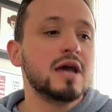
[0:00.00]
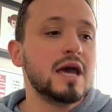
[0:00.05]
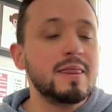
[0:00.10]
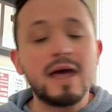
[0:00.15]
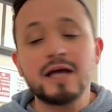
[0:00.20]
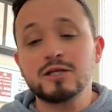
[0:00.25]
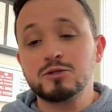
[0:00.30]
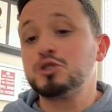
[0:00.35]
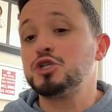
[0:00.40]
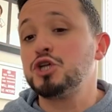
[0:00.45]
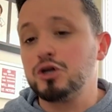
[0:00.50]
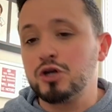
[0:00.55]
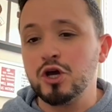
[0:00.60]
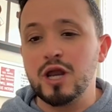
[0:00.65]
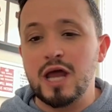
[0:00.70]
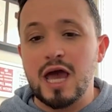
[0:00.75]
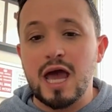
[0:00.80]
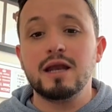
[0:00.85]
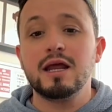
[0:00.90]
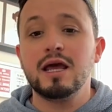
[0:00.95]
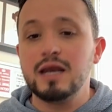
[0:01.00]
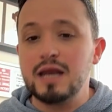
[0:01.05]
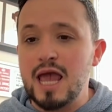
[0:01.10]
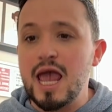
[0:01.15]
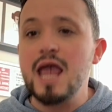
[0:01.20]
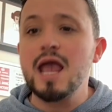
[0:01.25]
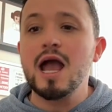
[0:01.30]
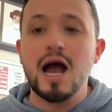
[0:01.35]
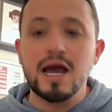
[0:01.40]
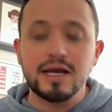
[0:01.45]
And that's what you're good at. And
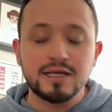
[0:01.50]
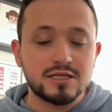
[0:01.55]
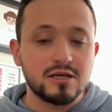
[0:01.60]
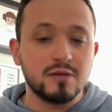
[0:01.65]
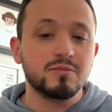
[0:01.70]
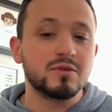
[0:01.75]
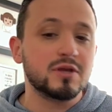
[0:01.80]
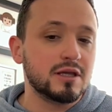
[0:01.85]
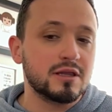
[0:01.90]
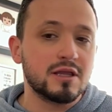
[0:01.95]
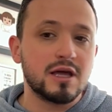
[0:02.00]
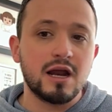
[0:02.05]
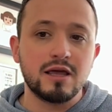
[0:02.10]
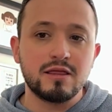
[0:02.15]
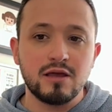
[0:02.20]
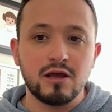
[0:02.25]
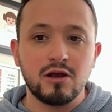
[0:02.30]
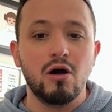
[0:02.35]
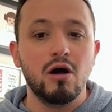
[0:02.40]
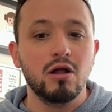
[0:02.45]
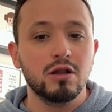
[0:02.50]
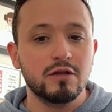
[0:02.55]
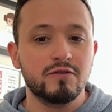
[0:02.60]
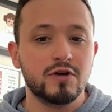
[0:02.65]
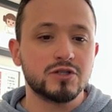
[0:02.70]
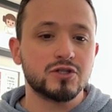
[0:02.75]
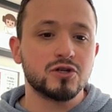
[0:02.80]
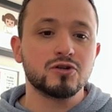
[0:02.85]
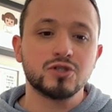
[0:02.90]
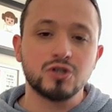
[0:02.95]
AI is something that I think all
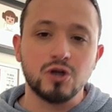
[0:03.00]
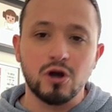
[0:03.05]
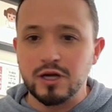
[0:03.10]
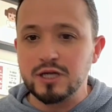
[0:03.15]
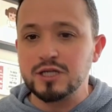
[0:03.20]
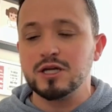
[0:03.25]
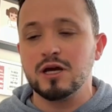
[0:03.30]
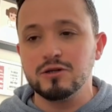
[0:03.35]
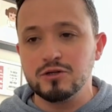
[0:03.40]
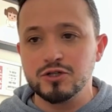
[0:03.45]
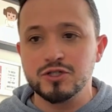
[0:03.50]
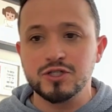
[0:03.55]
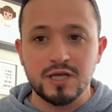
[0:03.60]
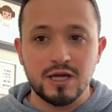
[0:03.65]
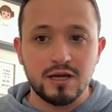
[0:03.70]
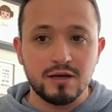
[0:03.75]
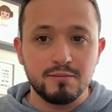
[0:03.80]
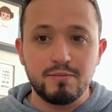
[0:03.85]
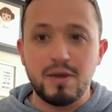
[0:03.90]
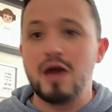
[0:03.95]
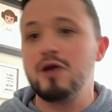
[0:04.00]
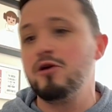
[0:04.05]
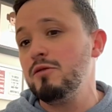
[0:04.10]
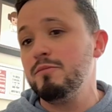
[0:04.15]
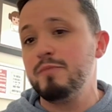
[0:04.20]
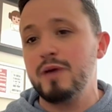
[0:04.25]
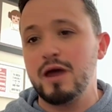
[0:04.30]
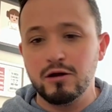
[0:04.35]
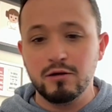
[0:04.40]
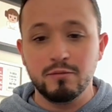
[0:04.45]
of us are starting to understand better
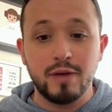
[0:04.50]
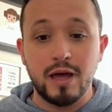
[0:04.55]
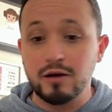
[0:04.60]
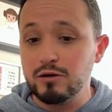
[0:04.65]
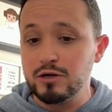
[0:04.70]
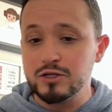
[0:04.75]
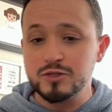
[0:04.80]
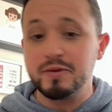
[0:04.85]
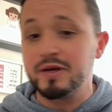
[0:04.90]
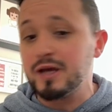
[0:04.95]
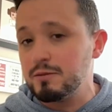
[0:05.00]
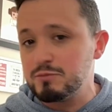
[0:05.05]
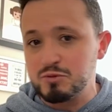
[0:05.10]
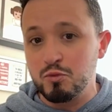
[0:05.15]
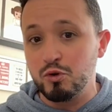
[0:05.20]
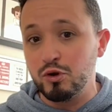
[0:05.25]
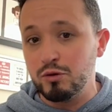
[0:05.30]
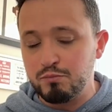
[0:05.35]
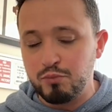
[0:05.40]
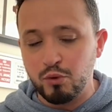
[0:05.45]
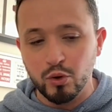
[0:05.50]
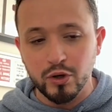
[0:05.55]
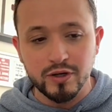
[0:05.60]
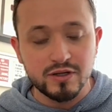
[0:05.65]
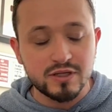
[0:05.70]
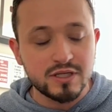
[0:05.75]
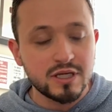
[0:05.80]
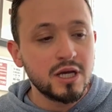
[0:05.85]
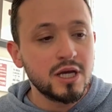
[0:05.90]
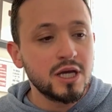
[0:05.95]
and better and better as it becomes more
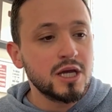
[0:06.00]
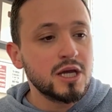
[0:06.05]
important.